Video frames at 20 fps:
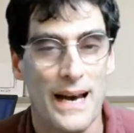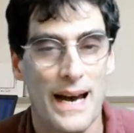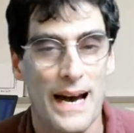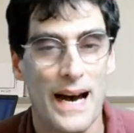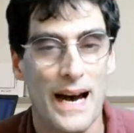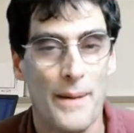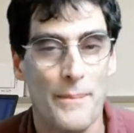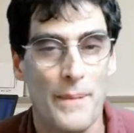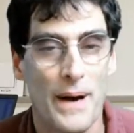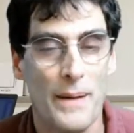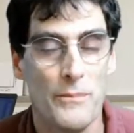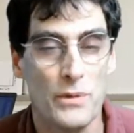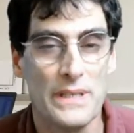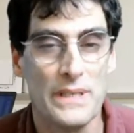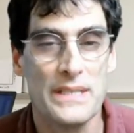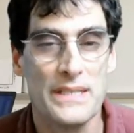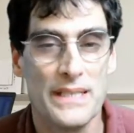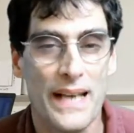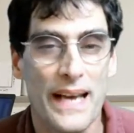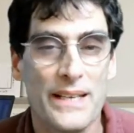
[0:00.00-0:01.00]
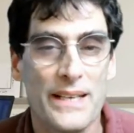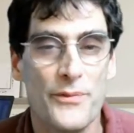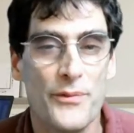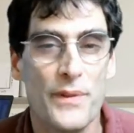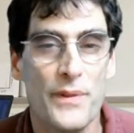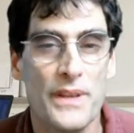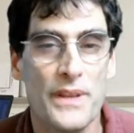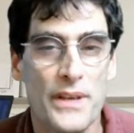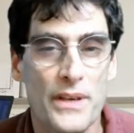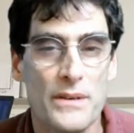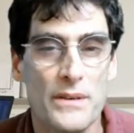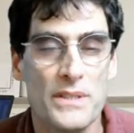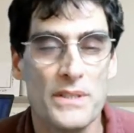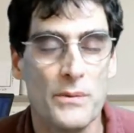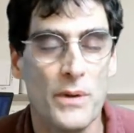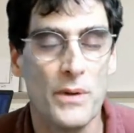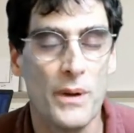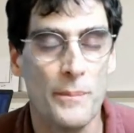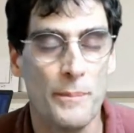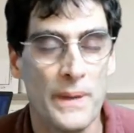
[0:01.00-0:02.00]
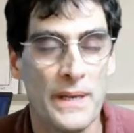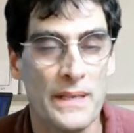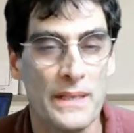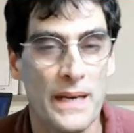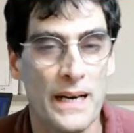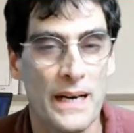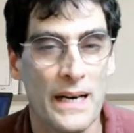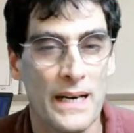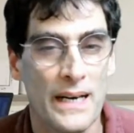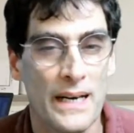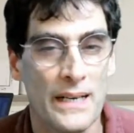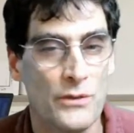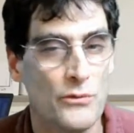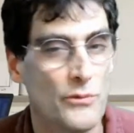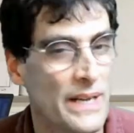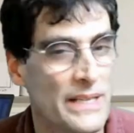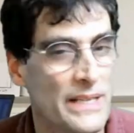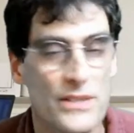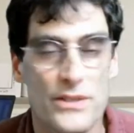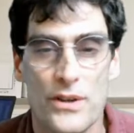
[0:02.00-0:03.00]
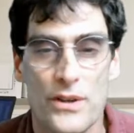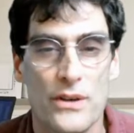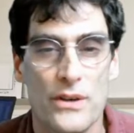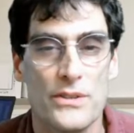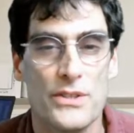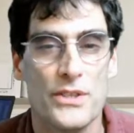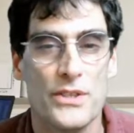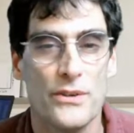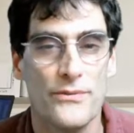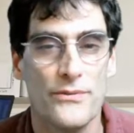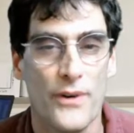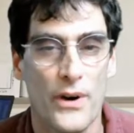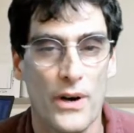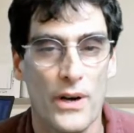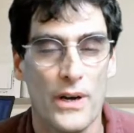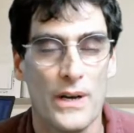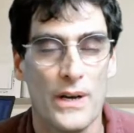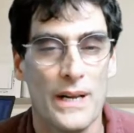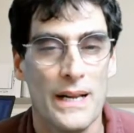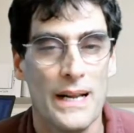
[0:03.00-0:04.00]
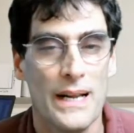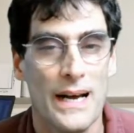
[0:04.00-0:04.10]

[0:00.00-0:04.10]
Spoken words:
I'm really excited for the year. It's been a great start so far.